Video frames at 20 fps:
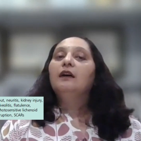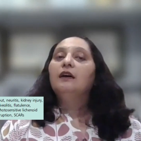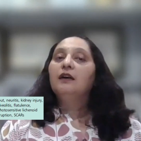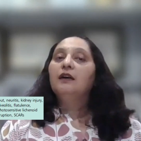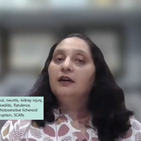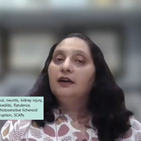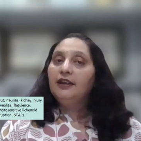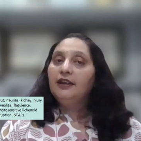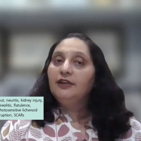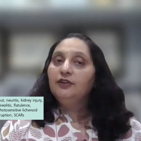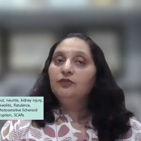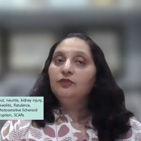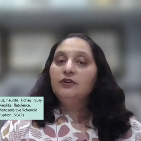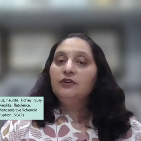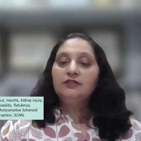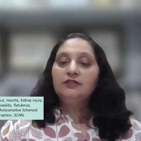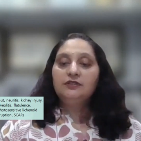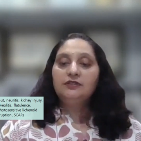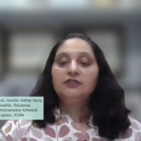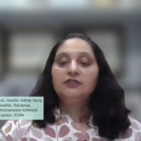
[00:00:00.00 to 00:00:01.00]

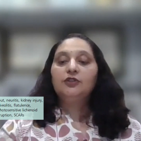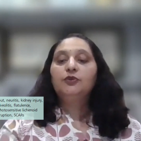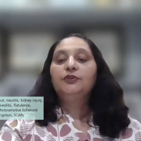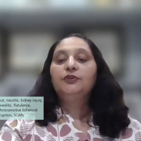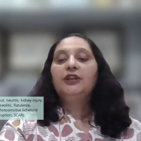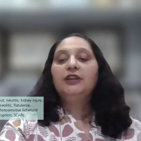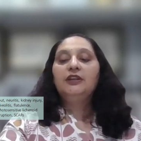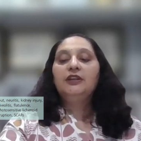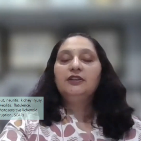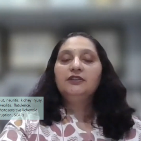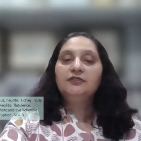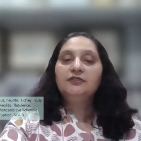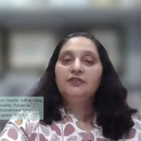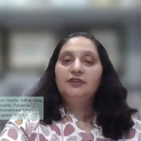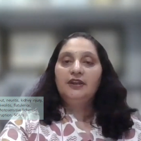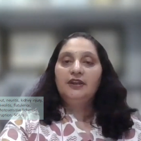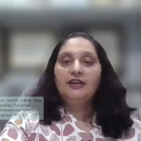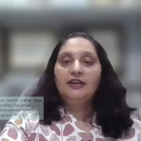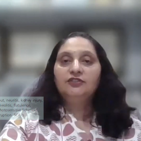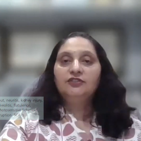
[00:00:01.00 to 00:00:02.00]
adverse cutaneous
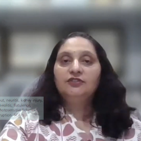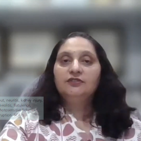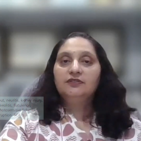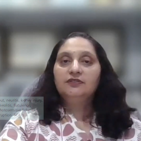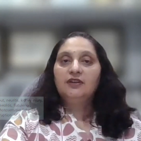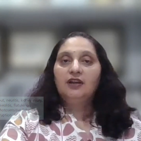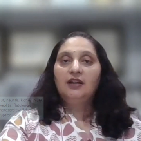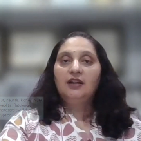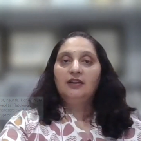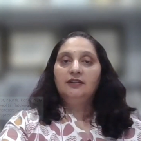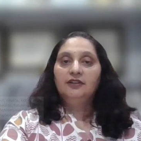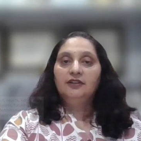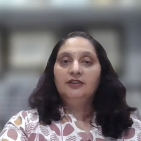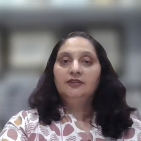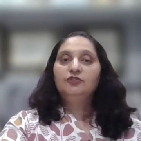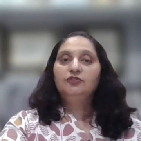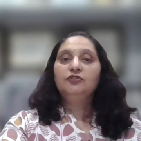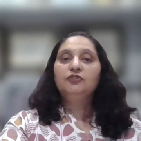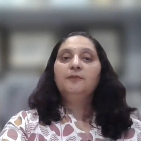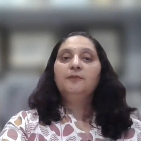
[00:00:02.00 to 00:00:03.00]
reactions are
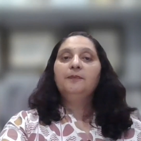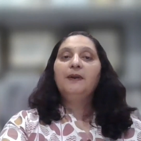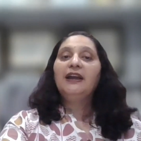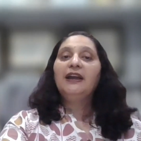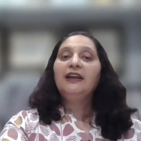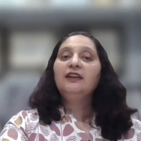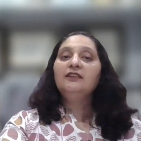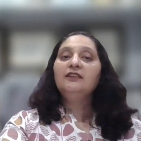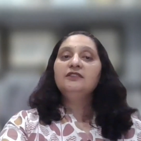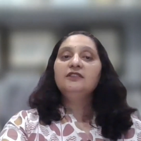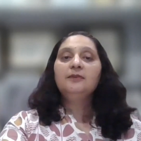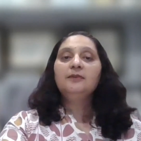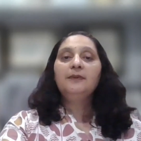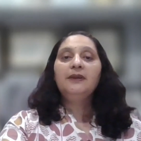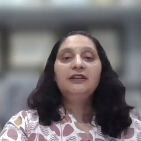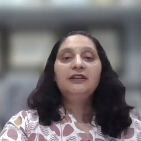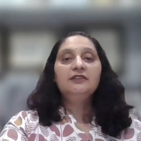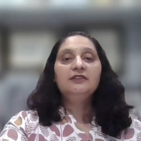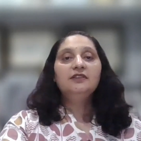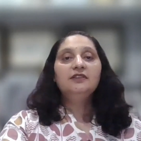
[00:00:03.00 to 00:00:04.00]
there. So the
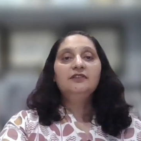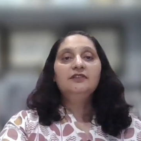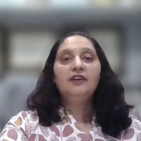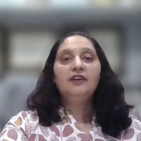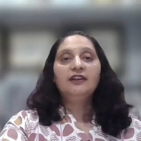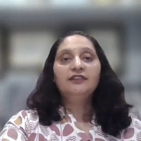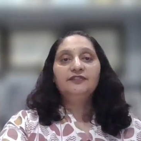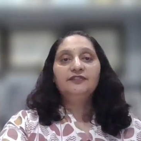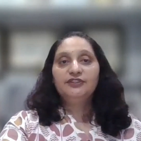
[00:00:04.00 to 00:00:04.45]
pyrazinamide is the drug